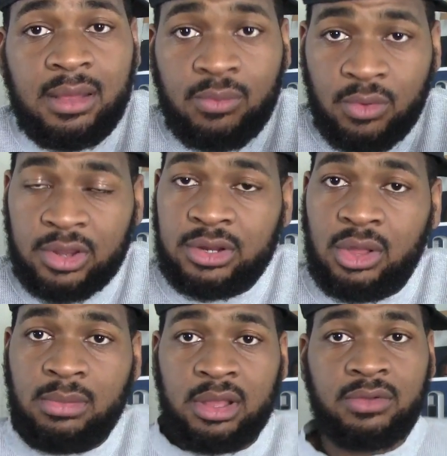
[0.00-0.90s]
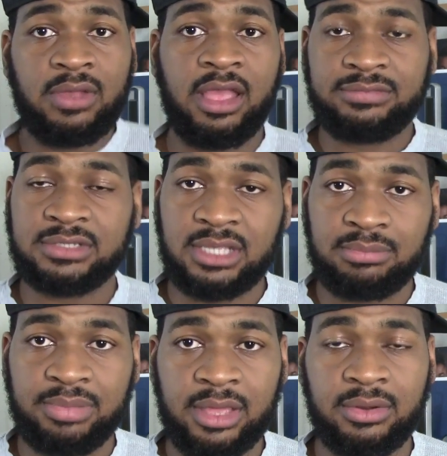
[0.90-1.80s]
I'm working on my craft to
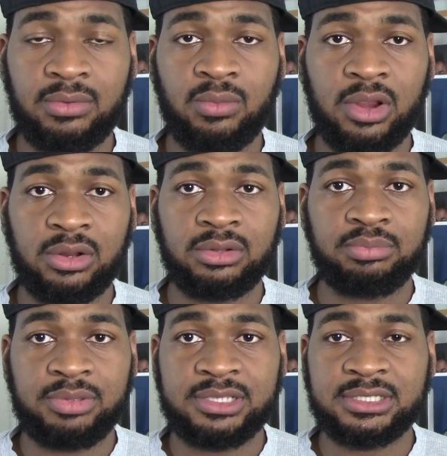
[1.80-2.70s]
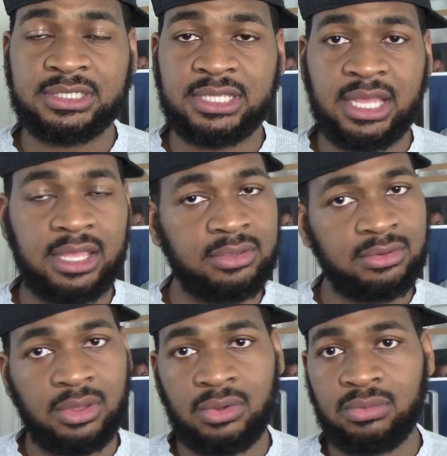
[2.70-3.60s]
get better, working on the business side.
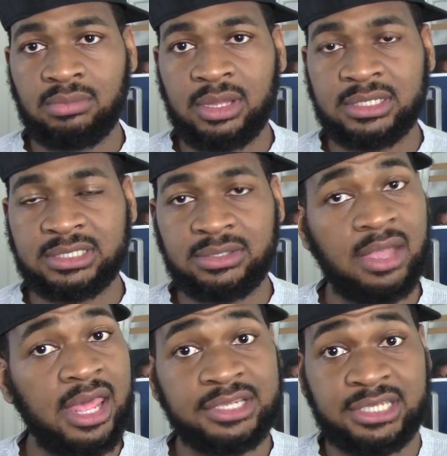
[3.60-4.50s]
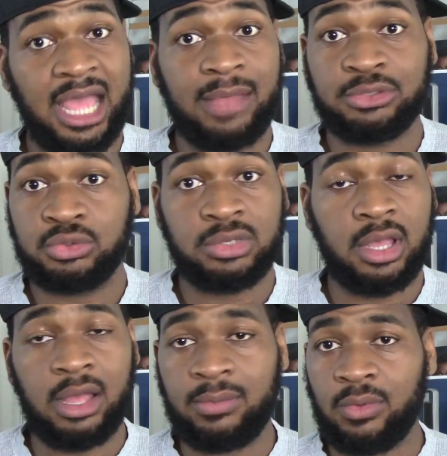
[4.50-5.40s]
You know, still got a job too,
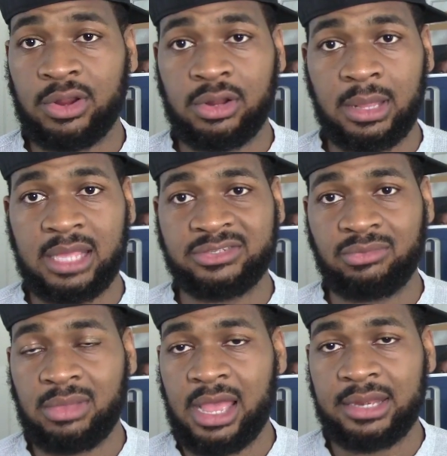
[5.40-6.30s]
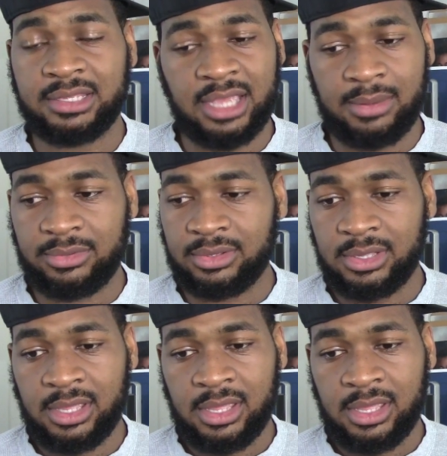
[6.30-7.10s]
y'all. I'm working on a lot of stuff behind the camera.